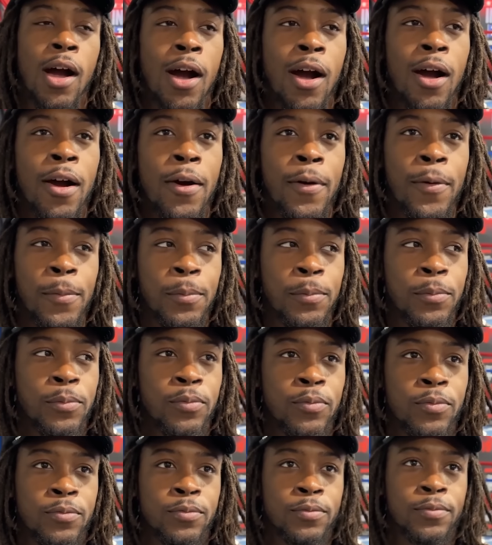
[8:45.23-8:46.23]
Um,
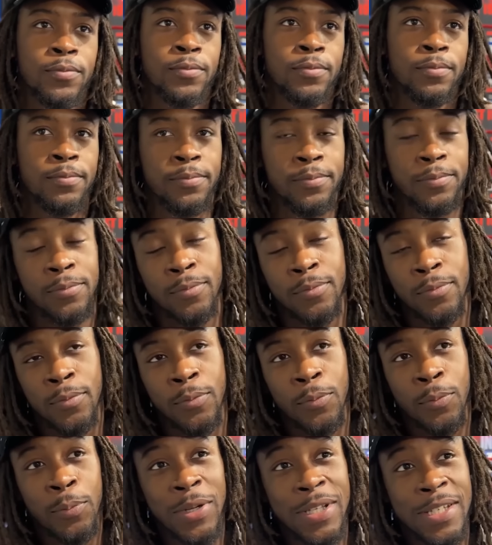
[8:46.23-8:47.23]

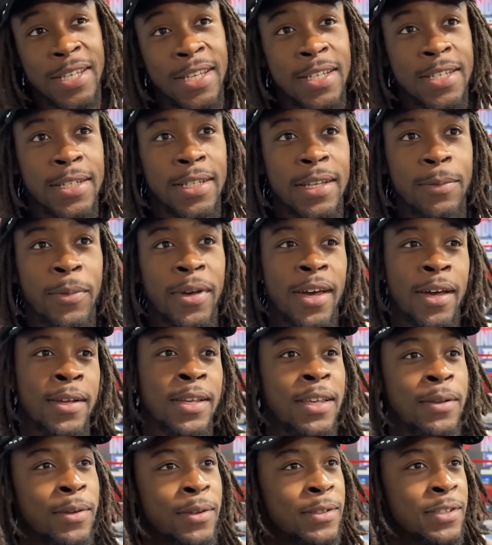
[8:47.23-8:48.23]
potentially, man, he,